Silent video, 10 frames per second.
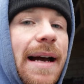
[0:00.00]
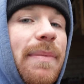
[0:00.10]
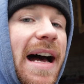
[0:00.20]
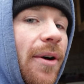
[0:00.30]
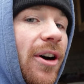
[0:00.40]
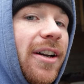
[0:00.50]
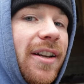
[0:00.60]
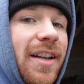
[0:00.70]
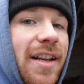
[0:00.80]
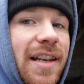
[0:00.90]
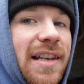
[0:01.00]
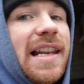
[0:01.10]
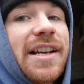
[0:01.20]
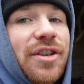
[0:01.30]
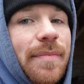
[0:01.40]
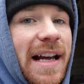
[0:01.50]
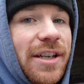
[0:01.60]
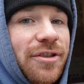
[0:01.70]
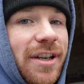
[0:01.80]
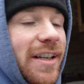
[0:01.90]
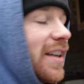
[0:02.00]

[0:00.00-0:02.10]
amp hour leisure battery,